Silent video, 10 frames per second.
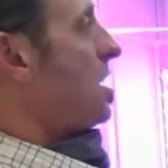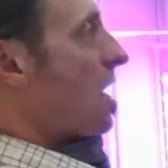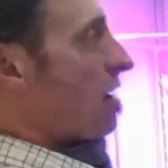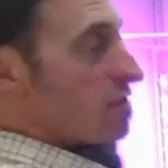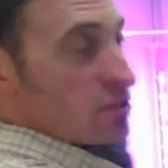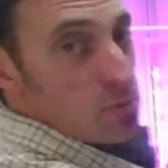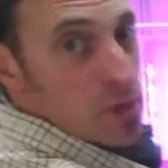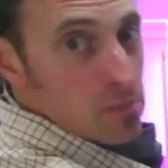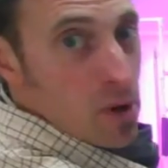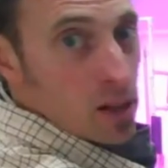of this
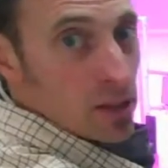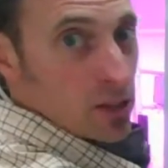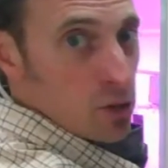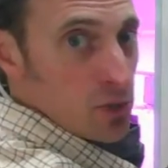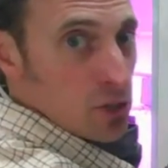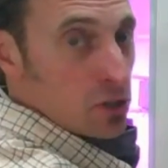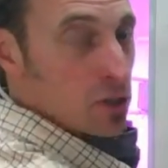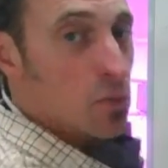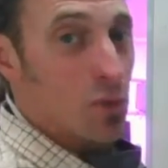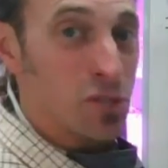big polynomial,
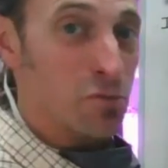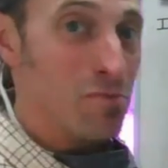which